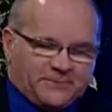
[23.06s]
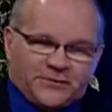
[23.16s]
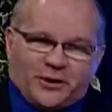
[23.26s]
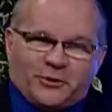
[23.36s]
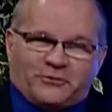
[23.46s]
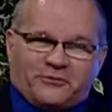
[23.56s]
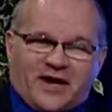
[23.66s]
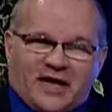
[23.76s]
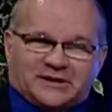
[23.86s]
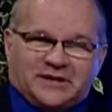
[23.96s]
Another
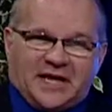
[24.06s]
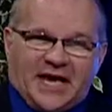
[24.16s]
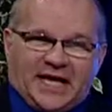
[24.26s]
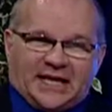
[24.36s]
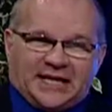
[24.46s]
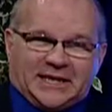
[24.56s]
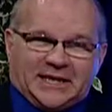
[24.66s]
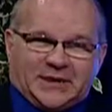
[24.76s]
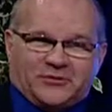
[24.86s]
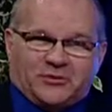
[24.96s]
fascinating
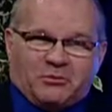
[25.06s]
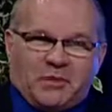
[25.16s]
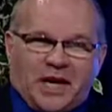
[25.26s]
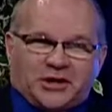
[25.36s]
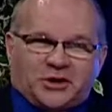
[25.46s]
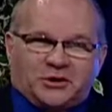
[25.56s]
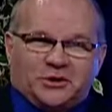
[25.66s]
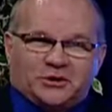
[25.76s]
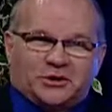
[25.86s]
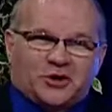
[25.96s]

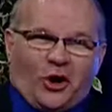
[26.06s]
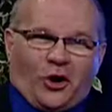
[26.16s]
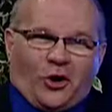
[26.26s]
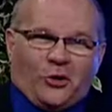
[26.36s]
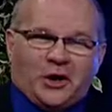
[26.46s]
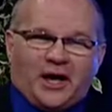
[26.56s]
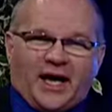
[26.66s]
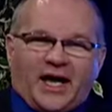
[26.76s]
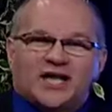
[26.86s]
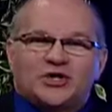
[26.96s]
informational show,
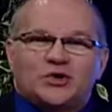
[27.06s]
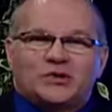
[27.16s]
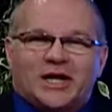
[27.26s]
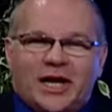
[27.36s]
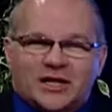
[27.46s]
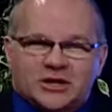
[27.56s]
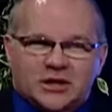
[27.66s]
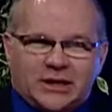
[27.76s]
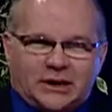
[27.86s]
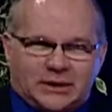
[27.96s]

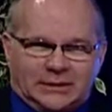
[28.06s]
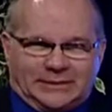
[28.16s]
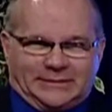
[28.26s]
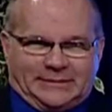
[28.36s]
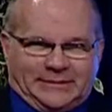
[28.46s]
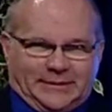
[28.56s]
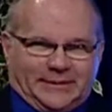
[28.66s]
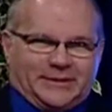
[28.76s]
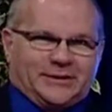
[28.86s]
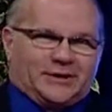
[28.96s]
educational
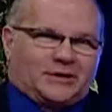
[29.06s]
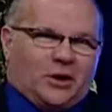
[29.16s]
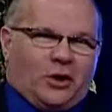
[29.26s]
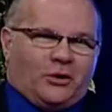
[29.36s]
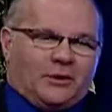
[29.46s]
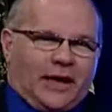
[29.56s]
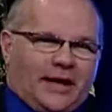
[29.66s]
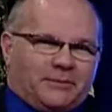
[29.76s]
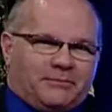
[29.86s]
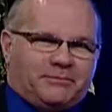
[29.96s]
show.
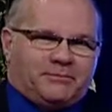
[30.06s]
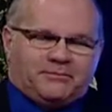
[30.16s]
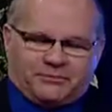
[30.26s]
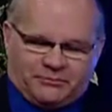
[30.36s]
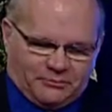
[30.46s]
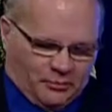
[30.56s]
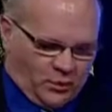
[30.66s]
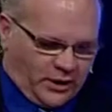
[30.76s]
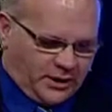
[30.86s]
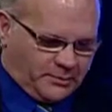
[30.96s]
I
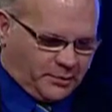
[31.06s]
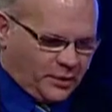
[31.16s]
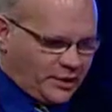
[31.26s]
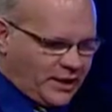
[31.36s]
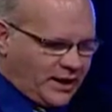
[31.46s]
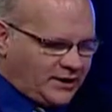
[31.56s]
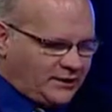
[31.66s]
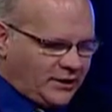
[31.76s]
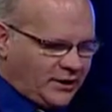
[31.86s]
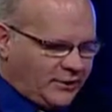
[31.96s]
want to put that
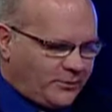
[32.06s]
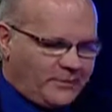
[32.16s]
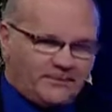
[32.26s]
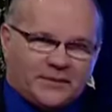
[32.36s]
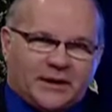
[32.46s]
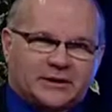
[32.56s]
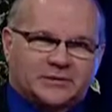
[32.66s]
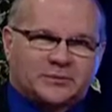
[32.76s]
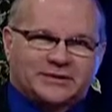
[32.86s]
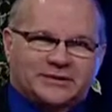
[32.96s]
in there
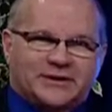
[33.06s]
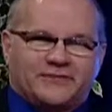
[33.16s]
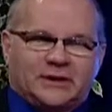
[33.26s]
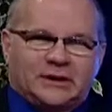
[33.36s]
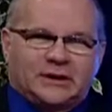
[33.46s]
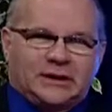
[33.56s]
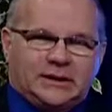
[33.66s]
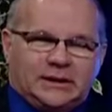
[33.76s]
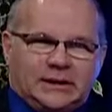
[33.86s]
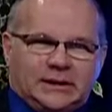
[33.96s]

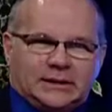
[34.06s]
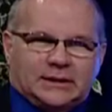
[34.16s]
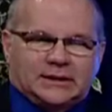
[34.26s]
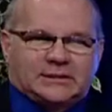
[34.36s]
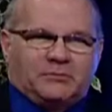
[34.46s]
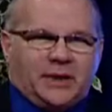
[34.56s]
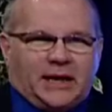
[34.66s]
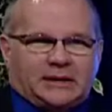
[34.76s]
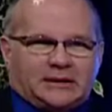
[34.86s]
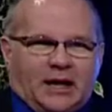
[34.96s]
specifically because the
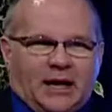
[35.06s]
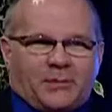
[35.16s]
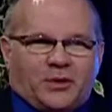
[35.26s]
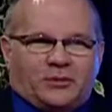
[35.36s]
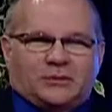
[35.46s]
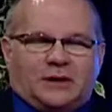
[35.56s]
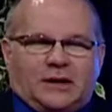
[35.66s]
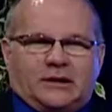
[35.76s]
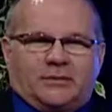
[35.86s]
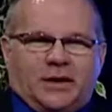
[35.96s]
main topic we're
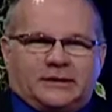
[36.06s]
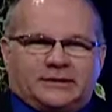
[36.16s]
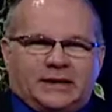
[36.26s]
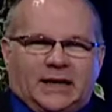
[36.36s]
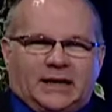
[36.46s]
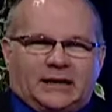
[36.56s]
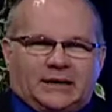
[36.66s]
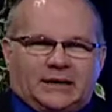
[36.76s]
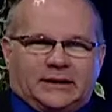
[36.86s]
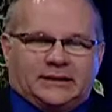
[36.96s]
talking about tonight
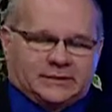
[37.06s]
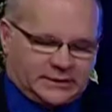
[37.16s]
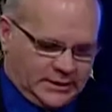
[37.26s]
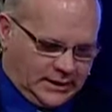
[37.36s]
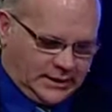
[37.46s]
is